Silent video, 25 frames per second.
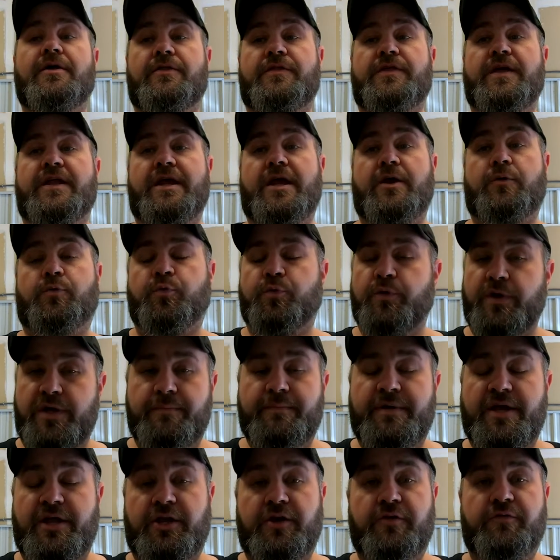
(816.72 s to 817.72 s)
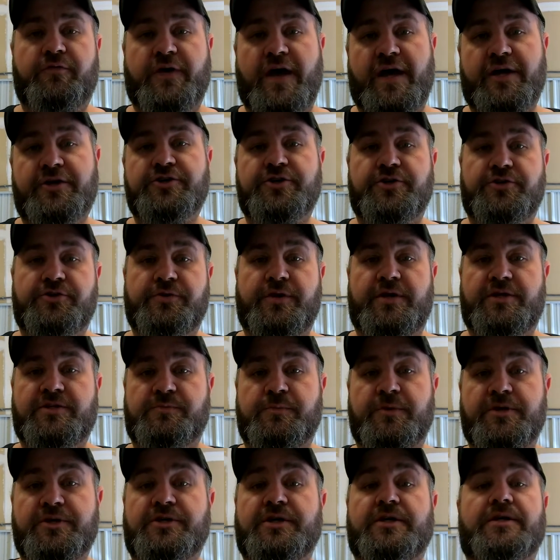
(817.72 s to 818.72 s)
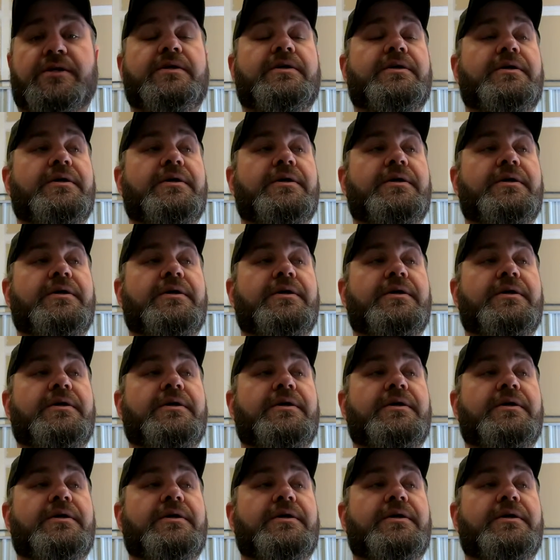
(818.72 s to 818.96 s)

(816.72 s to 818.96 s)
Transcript: than a remanufactured transmission.